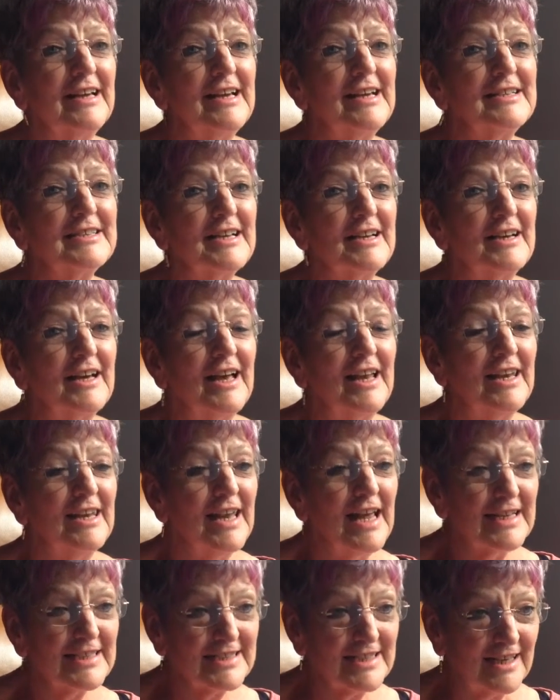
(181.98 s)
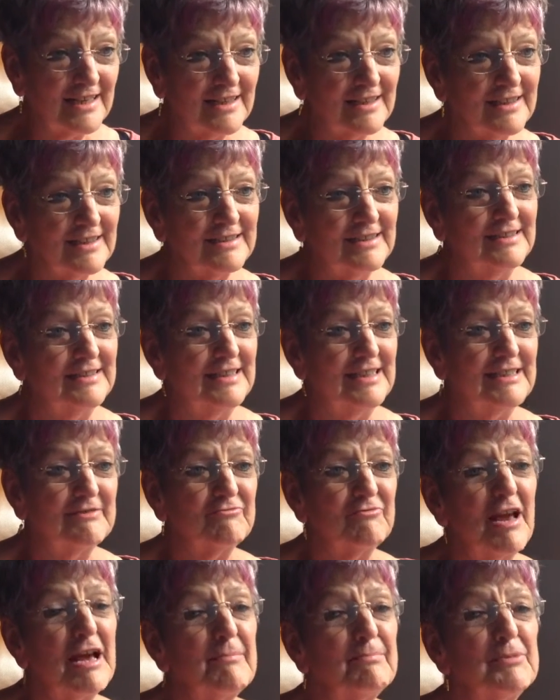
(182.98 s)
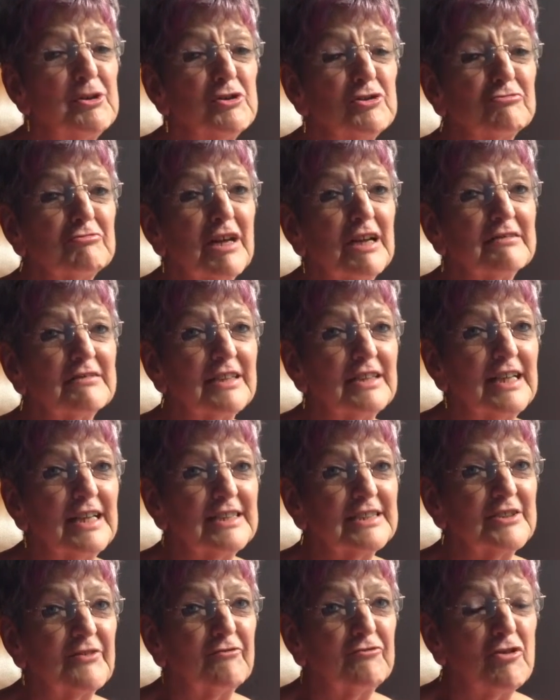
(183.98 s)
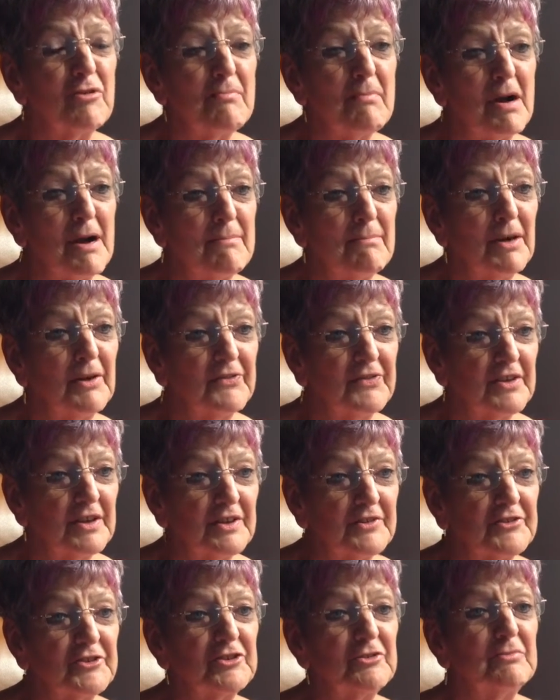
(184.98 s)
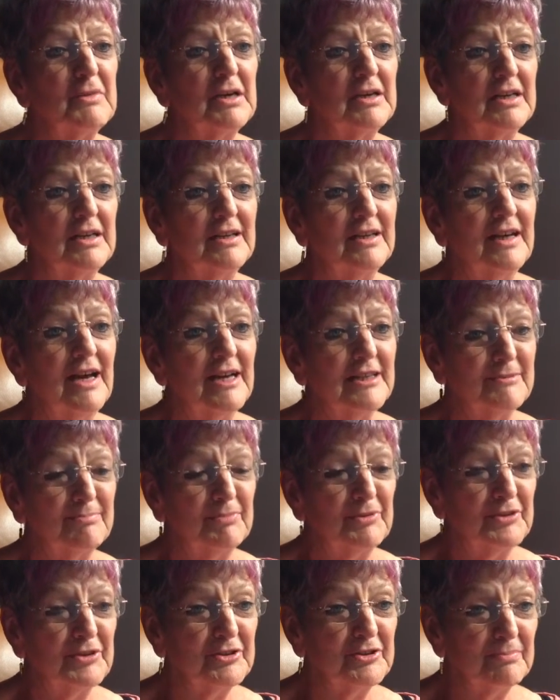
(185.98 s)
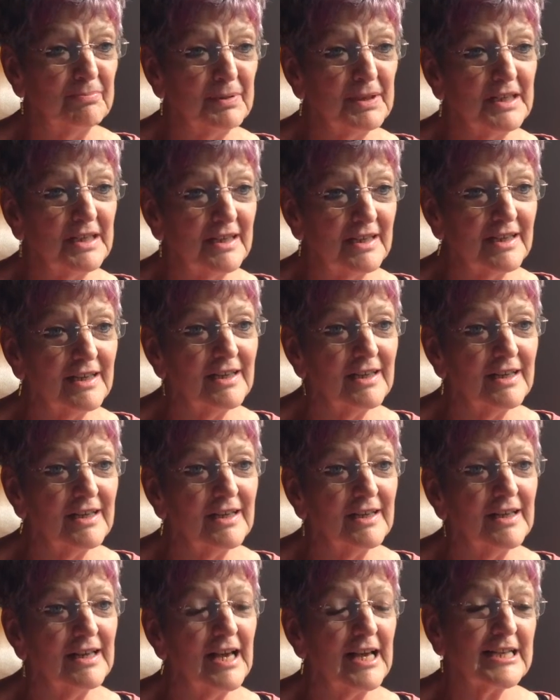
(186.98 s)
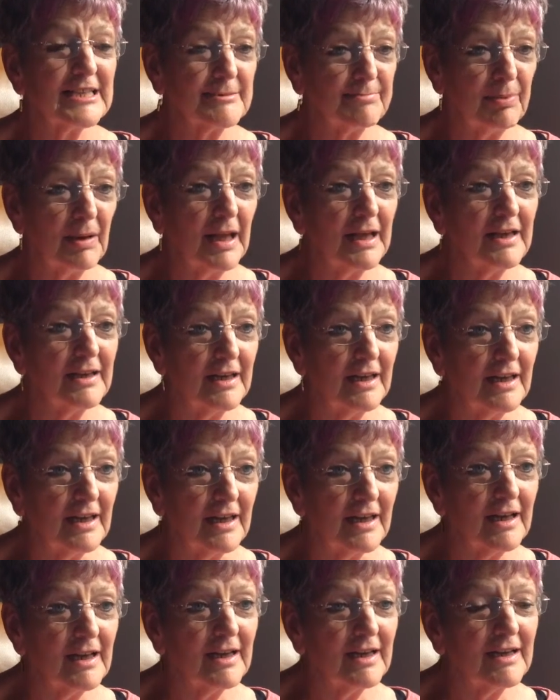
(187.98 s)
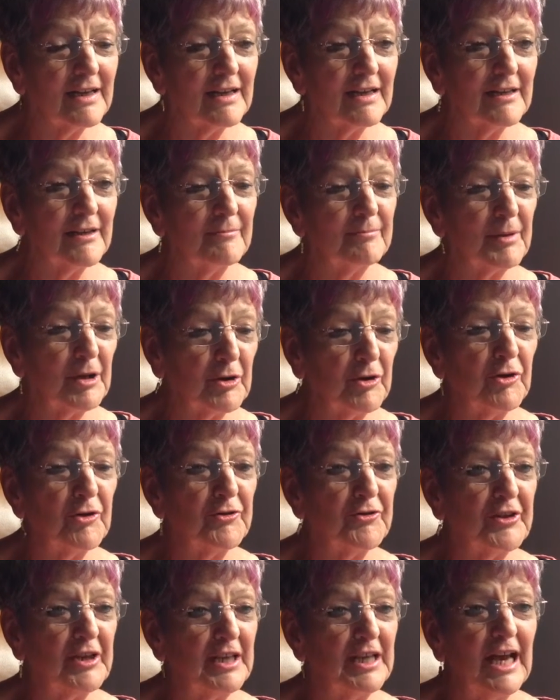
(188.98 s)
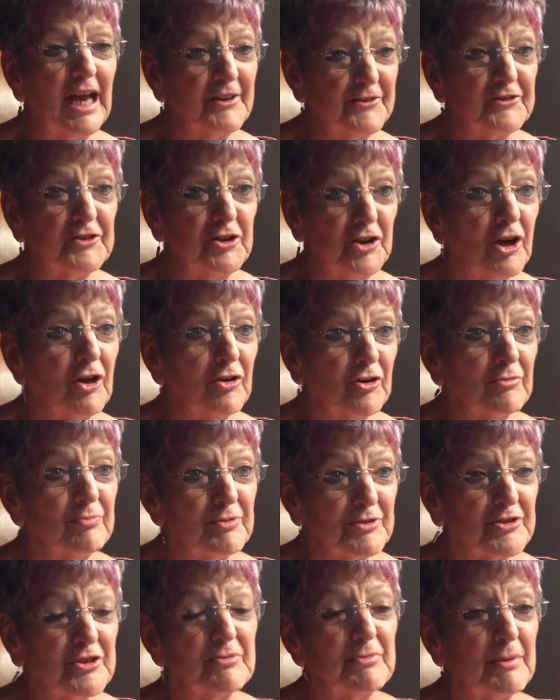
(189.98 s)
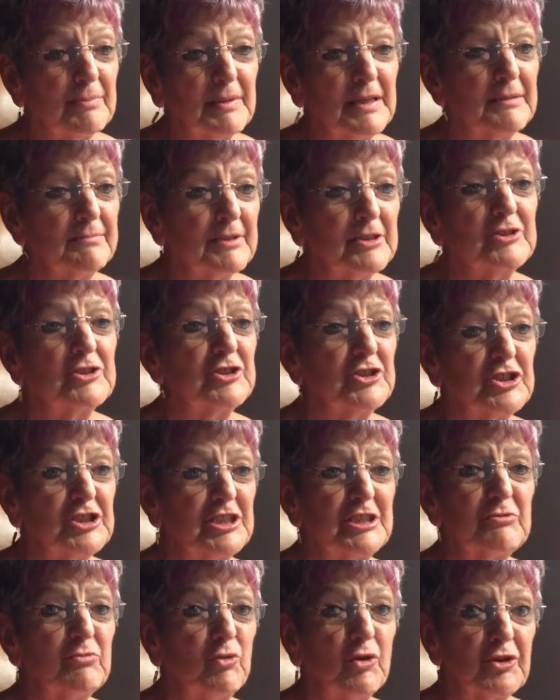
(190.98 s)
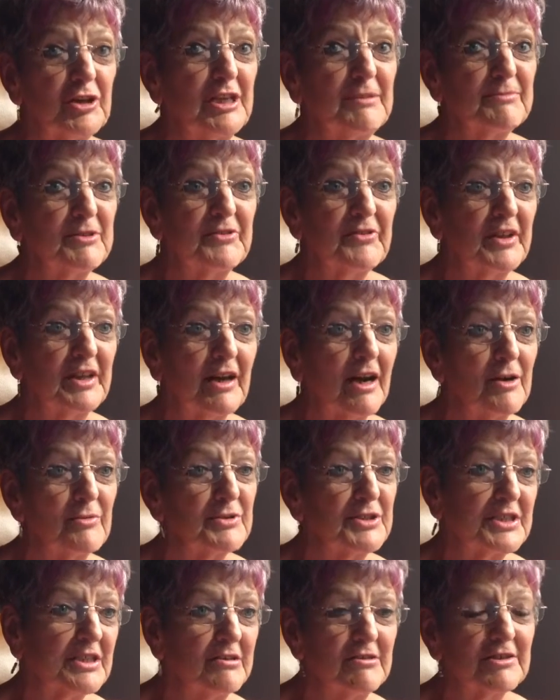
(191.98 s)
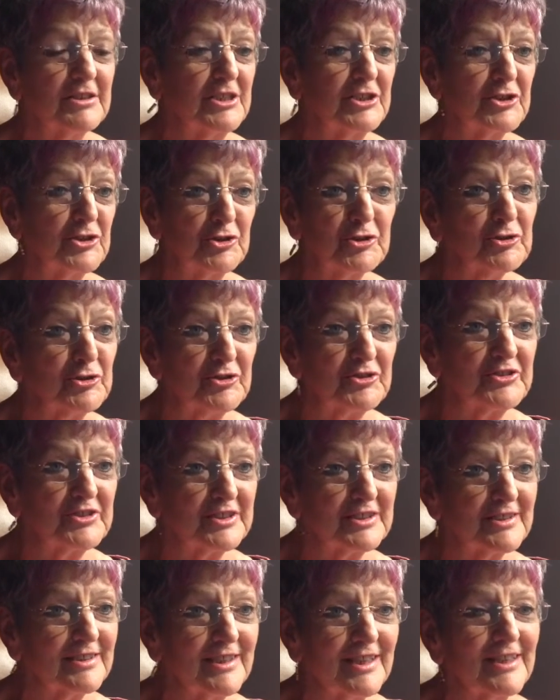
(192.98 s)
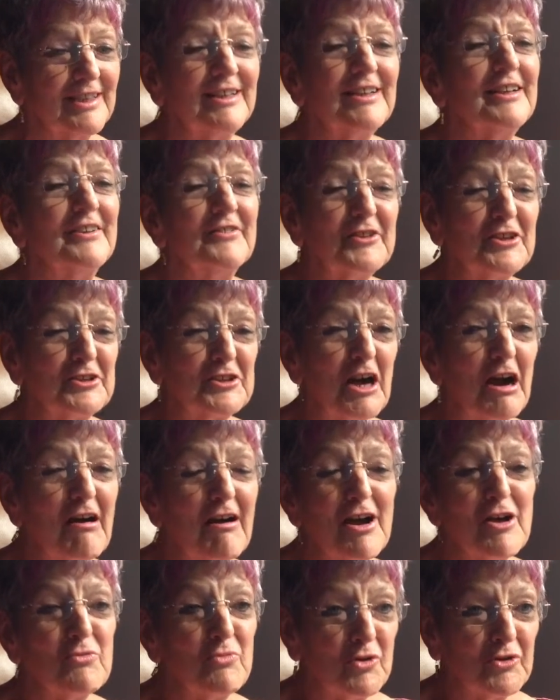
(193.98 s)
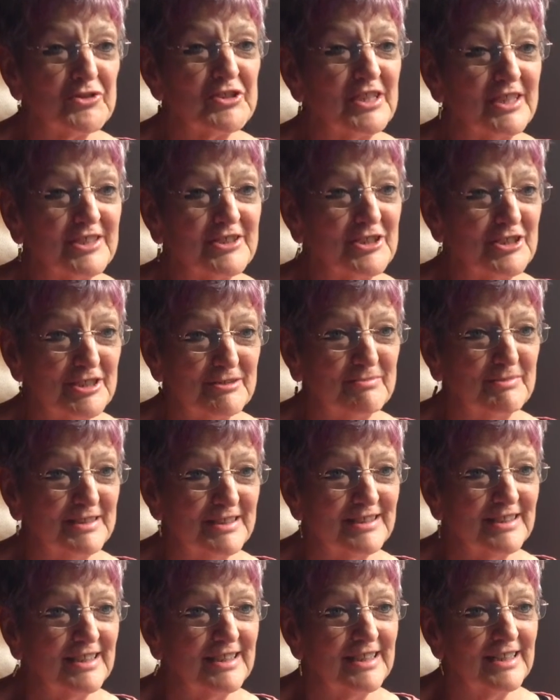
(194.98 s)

is a letter, is built around a letter from my mother to my husband-to-be, explaining, because he had to know, presumably because she didn't want him to think I was tarnished goods, that I was illegitimate,